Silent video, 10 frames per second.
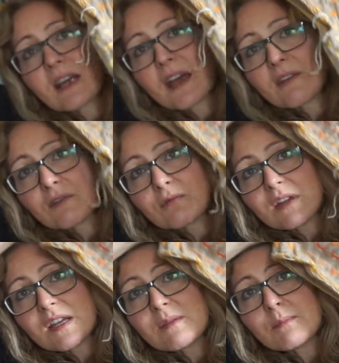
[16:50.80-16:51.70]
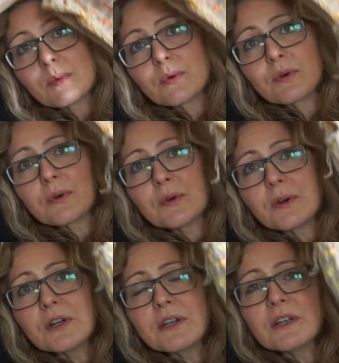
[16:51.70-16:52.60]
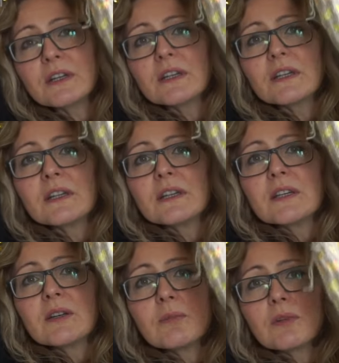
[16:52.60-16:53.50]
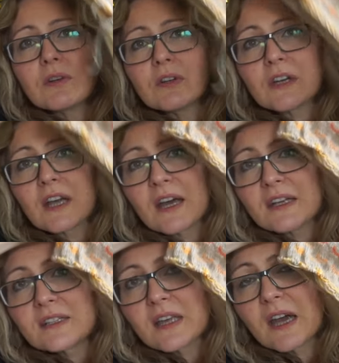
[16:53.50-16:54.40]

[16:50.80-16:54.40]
I have a rainbow Polka Cat